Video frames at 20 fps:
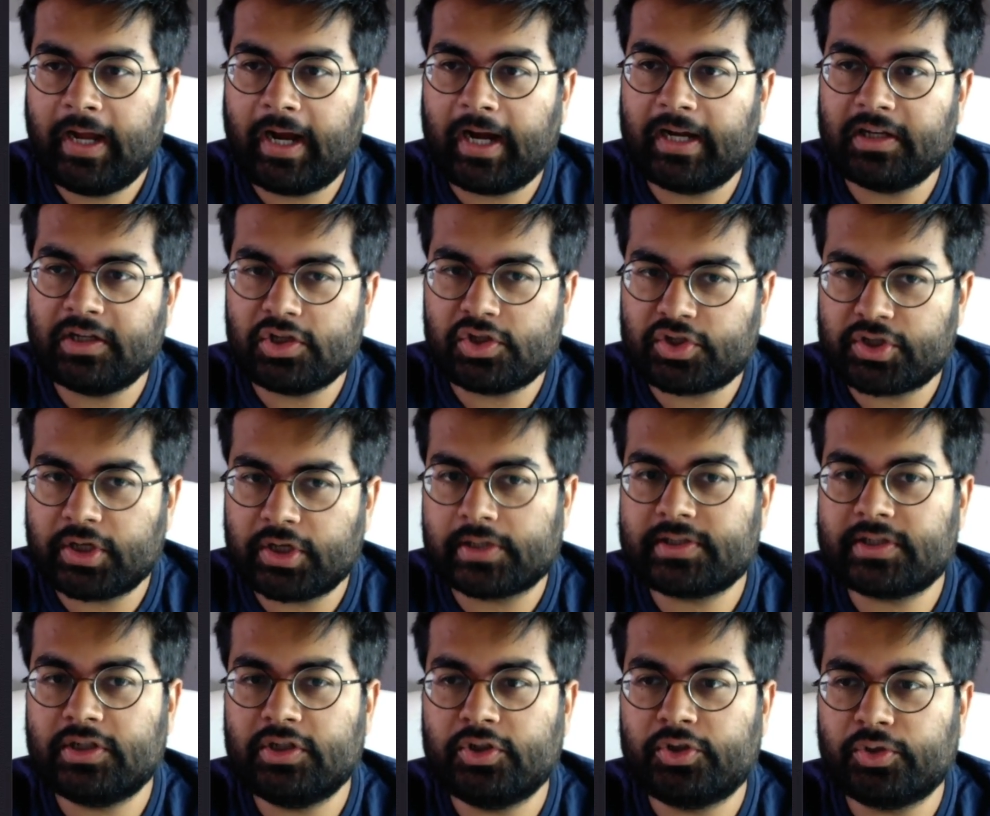And
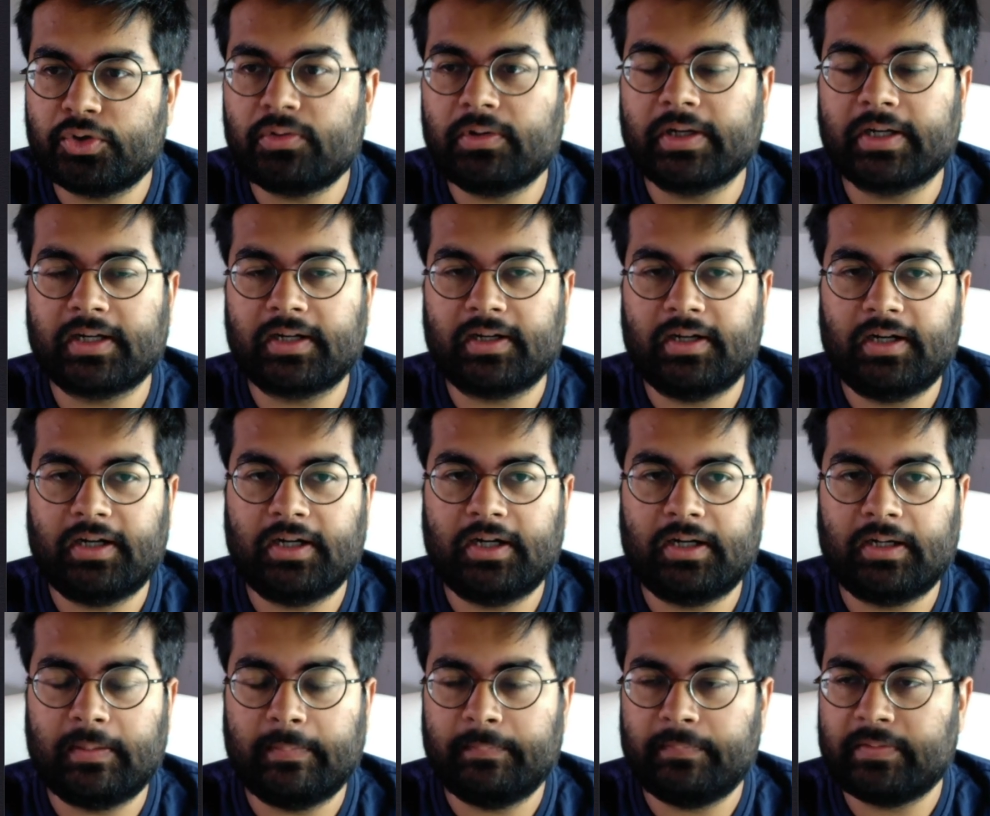just during
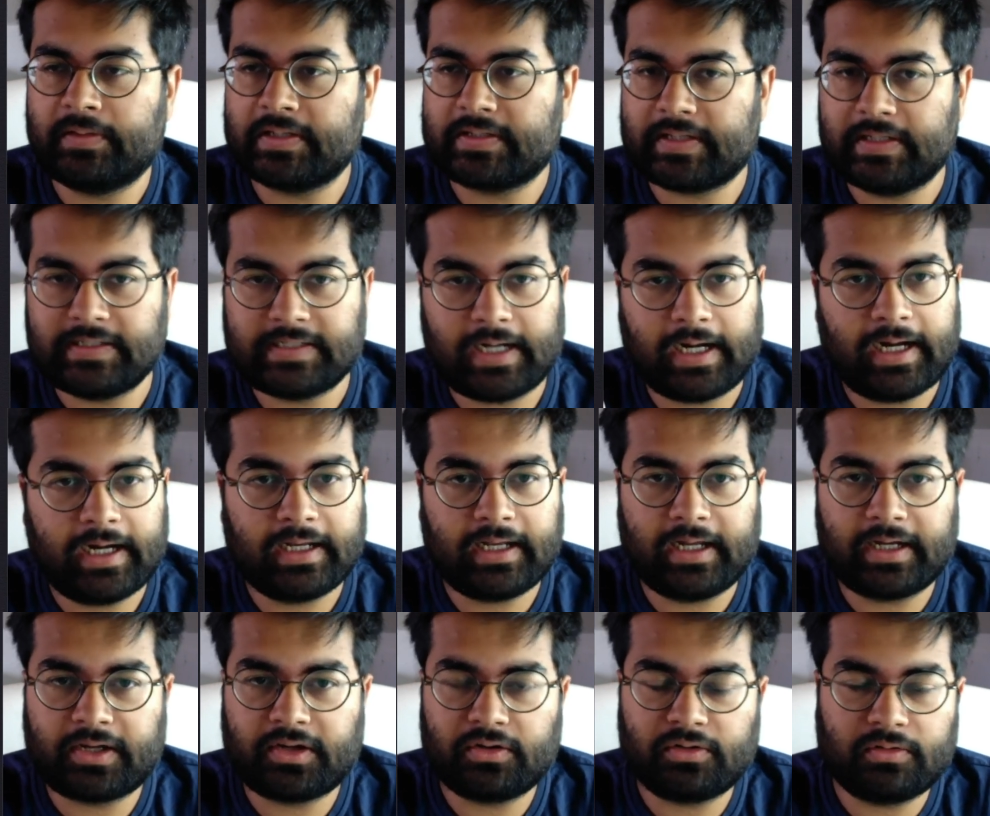this entire,
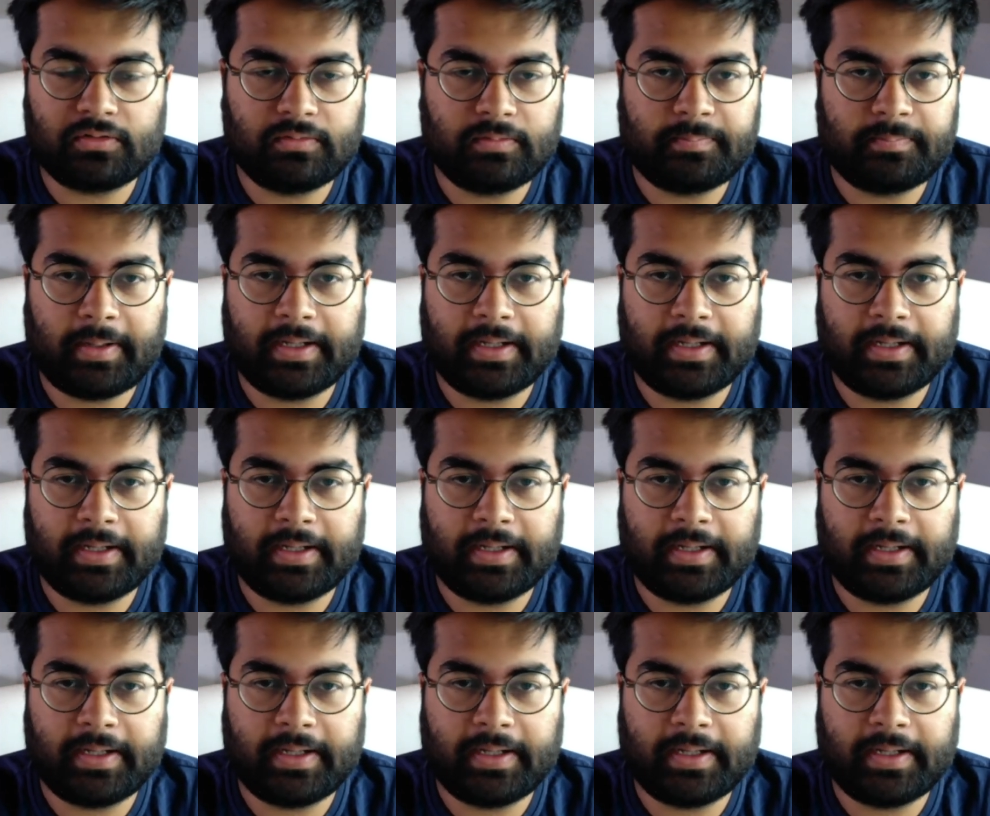like, you know,